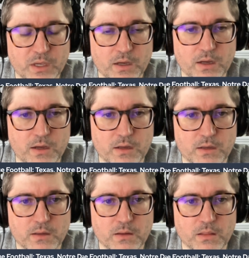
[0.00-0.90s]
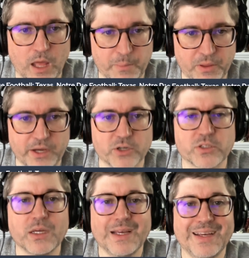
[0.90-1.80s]
a lot of
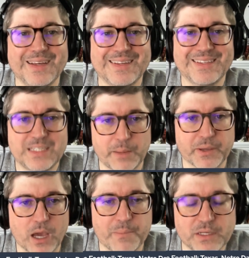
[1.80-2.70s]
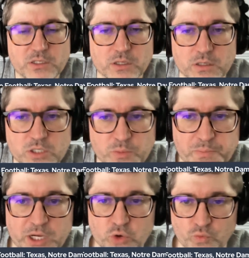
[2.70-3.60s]
players stepping up into
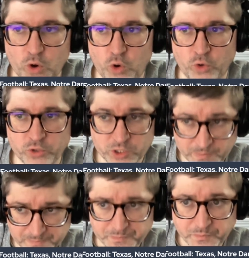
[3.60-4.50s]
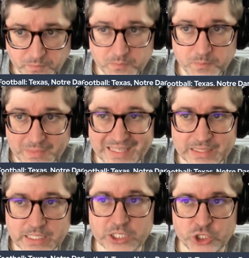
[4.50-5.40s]
bigger roles
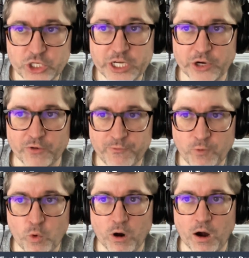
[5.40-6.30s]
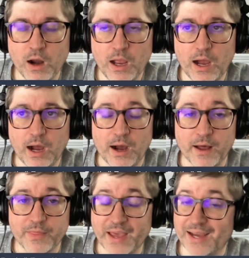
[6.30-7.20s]
this year for
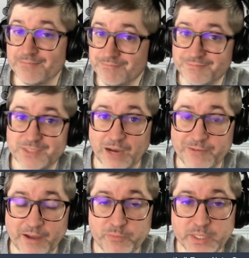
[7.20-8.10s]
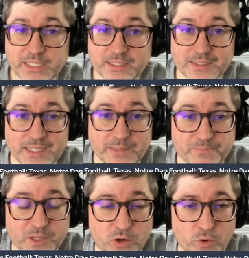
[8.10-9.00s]
that top five preseason
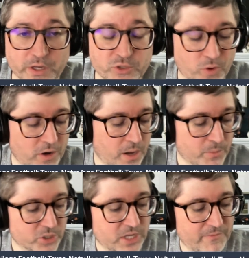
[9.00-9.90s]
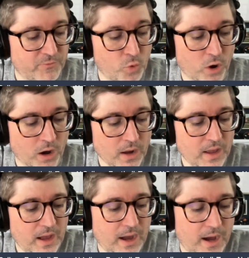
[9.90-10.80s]
team, according to our numbers, top four.
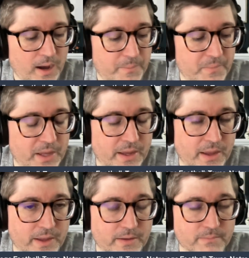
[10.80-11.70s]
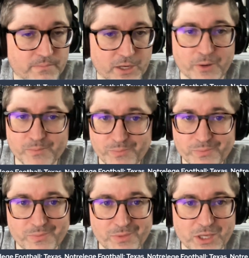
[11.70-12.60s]
And you know,
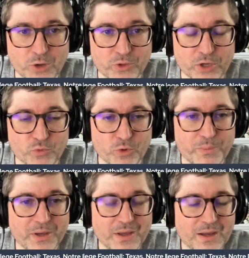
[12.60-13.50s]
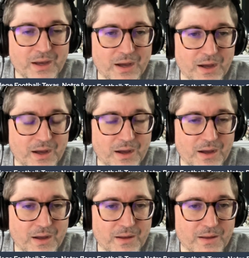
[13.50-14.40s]
the only group
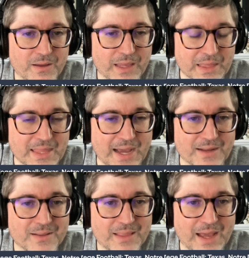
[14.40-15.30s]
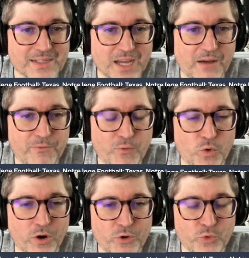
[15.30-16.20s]
in that top
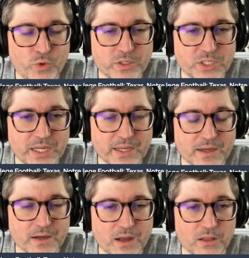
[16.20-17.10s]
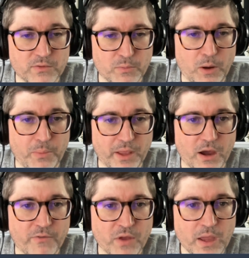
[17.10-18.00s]
four who was a college football
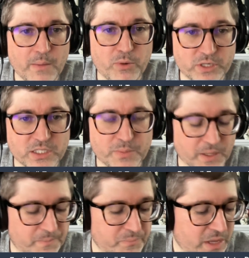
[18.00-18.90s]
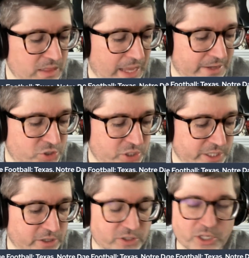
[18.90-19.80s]
playoff participant last
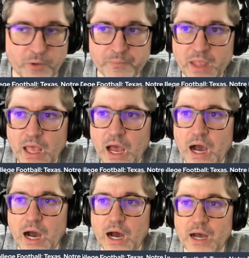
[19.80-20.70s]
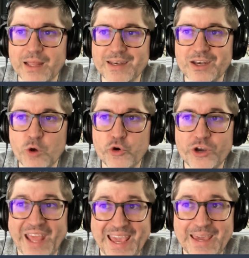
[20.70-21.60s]
year. So Notre
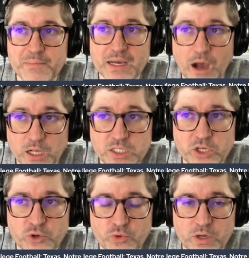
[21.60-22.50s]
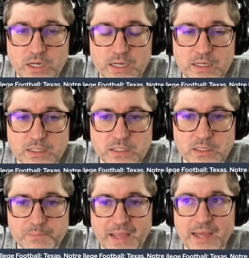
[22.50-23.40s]
Dame, also
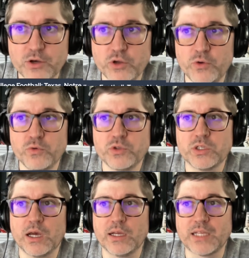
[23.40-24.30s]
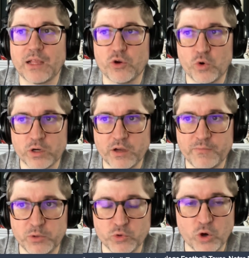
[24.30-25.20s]
some bad news. Tyler Horka
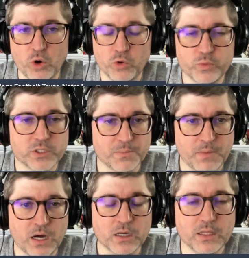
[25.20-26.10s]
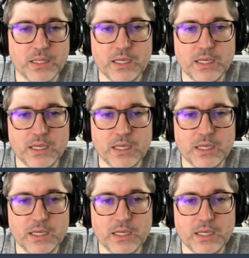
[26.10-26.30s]
of Blue Gold was among